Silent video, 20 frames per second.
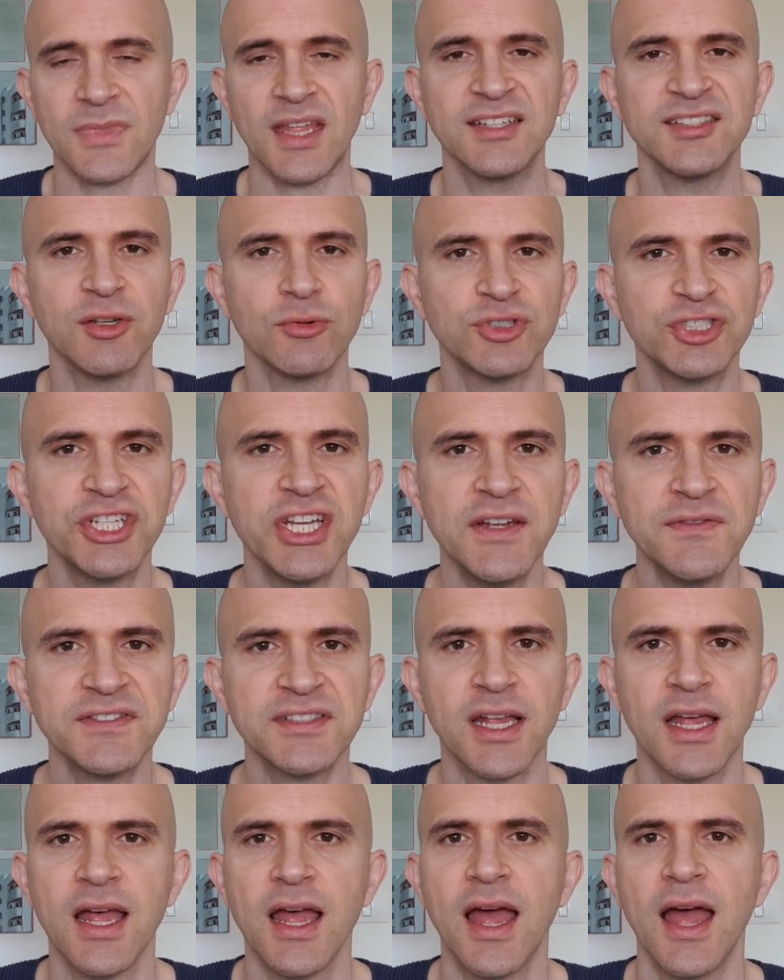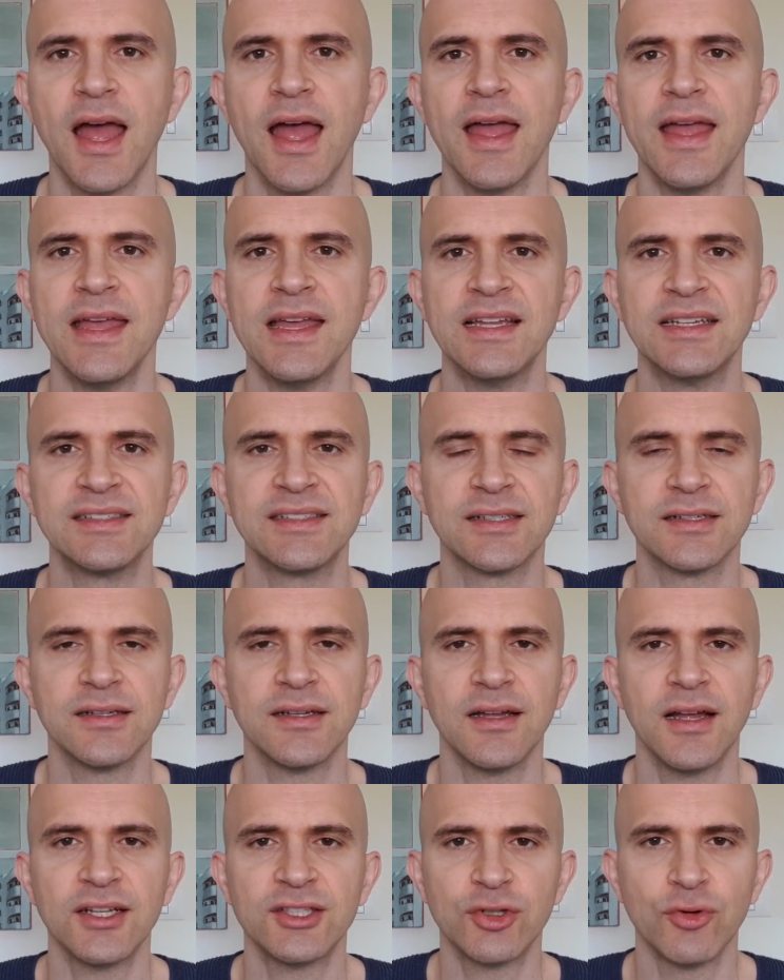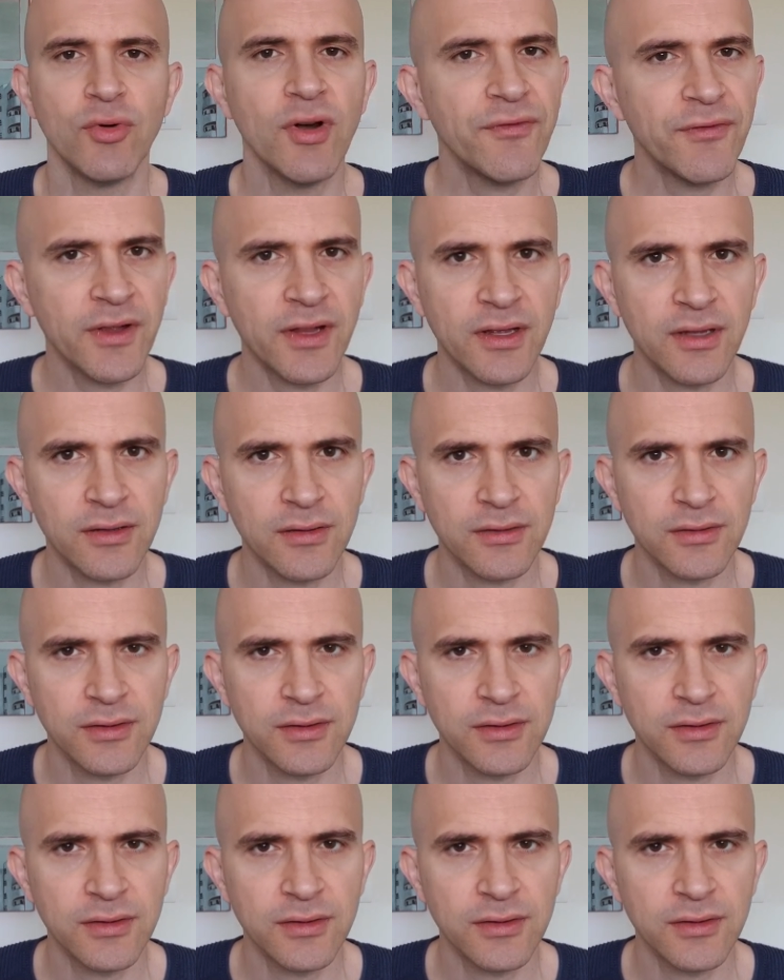So Chiefs is a terrific